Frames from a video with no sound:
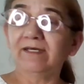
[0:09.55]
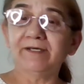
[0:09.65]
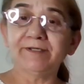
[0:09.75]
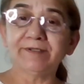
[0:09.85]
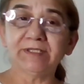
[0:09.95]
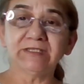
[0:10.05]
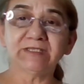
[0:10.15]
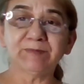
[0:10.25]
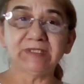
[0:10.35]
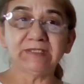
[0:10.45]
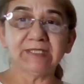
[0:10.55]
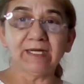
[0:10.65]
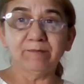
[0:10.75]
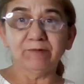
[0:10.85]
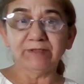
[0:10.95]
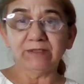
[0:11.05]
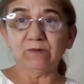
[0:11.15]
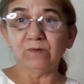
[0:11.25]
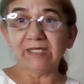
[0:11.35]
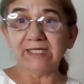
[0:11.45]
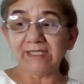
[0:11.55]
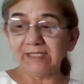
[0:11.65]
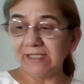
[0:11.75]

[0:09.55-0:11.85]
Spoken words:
husband hammering away